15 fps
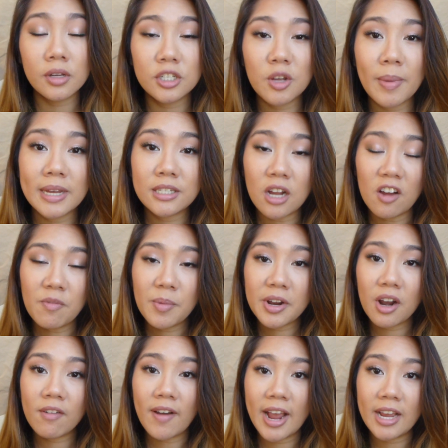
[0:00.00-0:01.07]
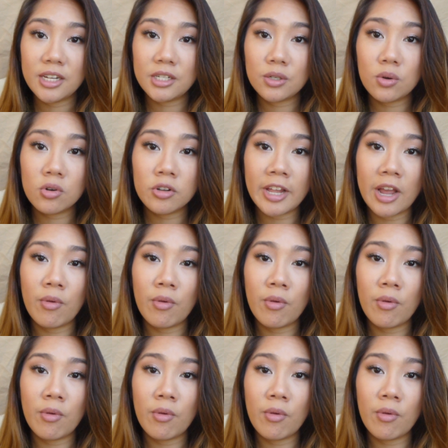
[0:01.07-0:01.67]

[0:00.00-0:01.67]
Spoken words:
So my sophomore year of high school,